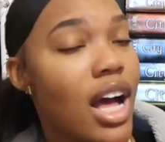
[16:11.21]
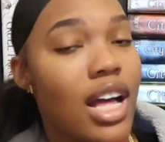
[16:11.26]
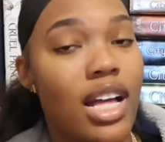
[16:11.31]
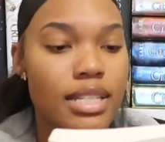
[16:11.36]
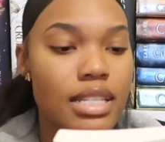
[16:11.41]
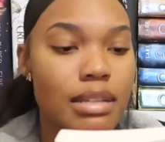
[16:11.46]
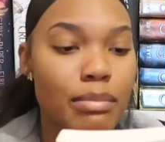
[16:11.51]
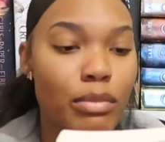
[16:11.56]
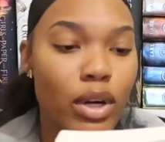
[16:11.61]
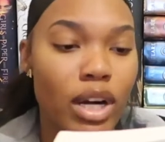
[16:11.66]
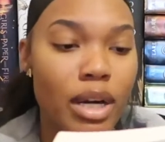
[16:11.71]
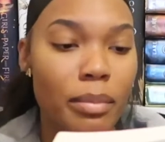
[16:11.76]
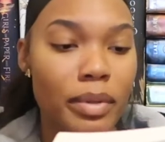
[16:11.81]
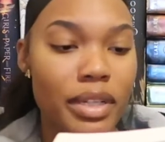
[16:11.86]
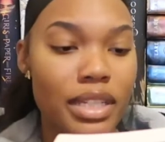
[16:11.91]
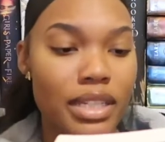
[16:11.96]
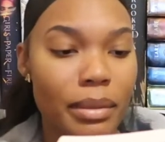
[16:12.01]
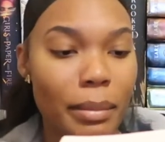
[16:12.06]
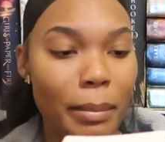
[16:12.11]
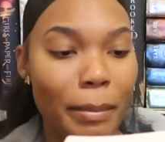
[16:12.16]

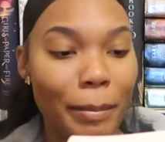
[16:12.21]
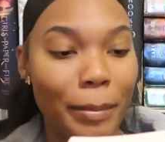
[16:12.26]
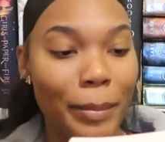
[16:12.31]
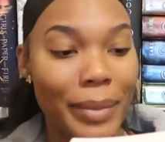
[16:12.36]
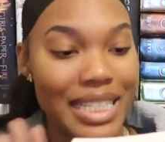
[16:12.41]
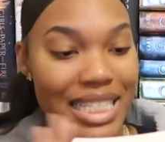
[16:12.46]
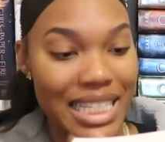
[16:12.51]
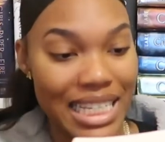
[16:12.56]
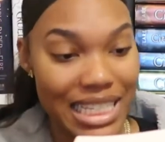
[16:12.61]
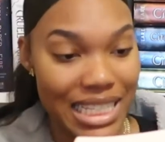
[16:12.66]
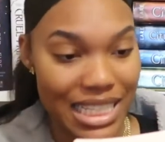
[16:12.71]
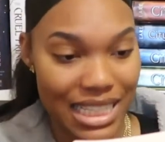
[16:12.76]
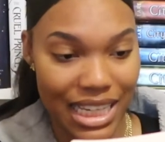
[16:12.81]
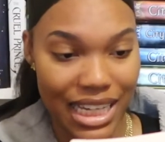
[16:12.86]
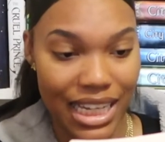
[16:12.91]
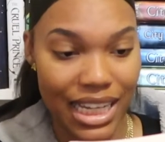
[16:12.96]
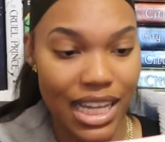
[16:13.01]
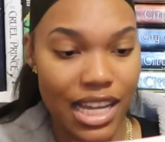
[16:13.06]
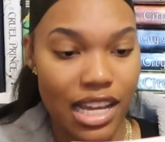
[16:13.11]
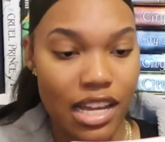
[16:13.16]
Simora
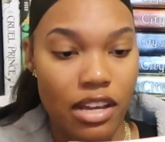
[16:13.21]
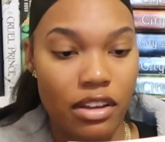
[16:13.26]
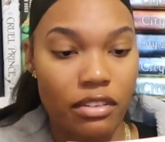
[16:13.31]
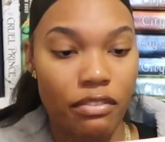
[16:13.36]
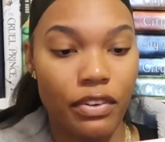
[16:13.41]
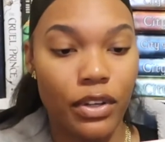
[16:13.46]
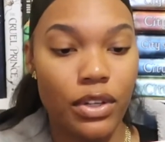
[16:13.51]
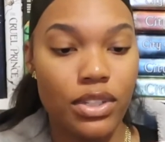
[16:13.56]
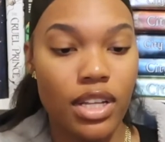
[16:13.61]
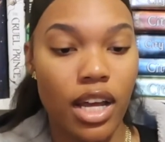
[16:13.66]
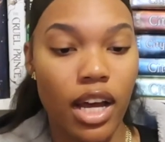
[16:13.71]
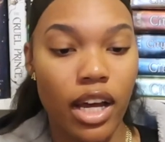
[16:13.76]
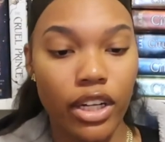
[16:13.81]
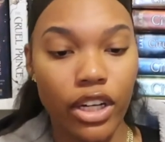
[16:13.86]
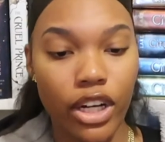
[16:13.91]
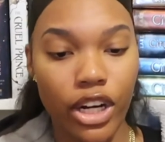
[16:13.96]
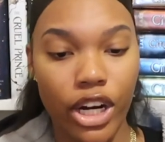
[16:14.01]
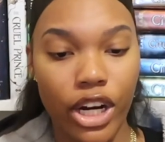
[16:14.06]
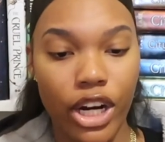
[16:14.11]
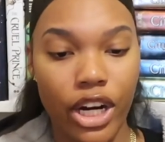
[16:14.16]
Batista feels
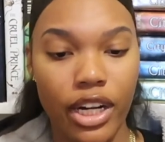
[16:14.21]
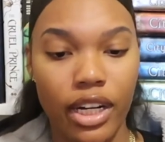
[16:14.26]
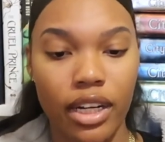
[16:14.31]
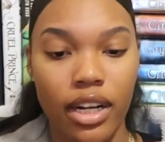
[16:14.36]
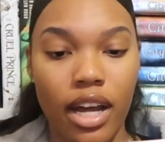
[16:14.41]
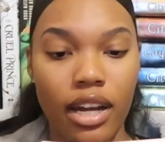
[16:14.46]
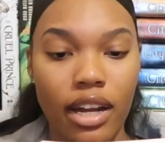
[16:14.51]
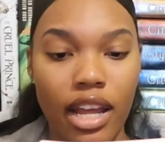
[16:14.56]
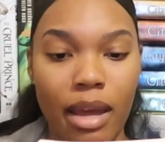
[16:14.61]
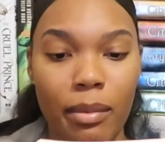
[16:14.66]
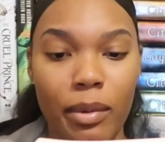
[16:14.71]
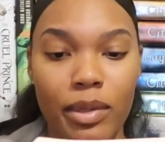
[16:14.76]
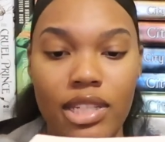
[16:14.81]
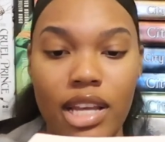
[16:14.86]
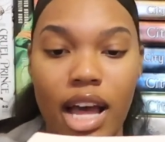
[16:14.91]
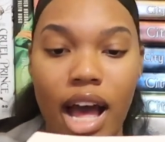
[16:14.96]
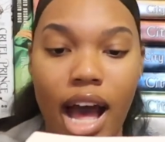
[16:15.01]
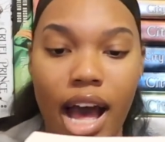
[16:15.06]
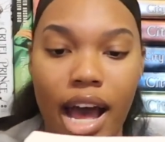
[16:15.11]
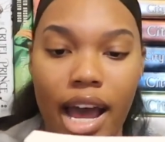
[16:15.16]
unheard and unable
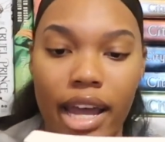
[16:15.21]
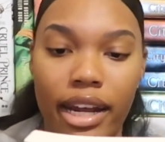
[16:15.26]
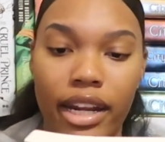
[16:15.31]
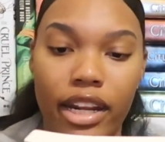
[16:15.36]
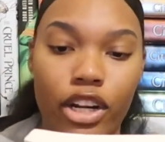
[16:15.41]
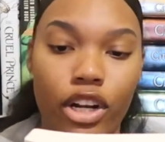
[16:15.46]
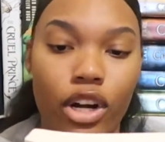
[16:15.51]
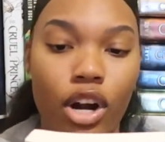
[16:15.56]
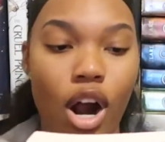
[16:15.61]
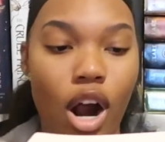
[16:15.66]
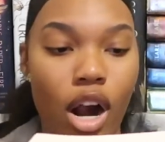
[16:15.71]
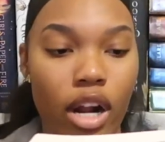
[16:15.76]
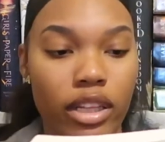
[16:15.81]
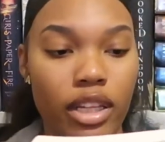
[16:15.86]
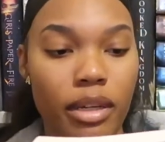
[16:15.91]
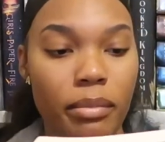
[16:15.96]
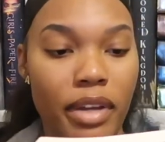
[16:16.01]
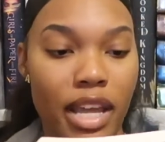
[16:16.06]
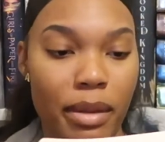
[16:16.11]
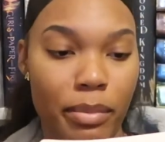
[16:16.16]
to hide in her
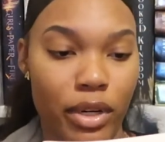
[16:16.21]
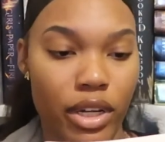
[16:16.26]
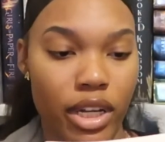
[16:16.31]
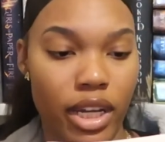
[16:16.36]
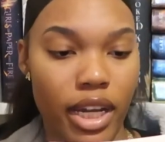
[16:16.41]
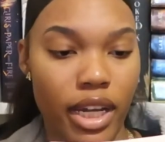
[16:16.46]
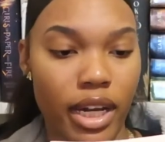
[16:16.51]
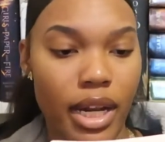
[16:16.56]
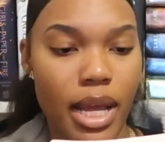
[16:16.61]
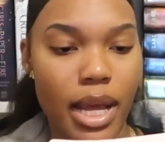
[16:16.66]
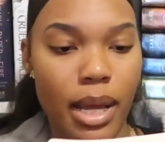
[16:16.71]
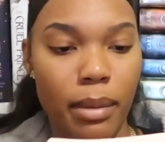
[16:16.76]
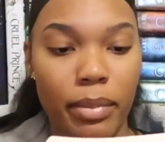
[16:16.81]
Harlem neighborhood,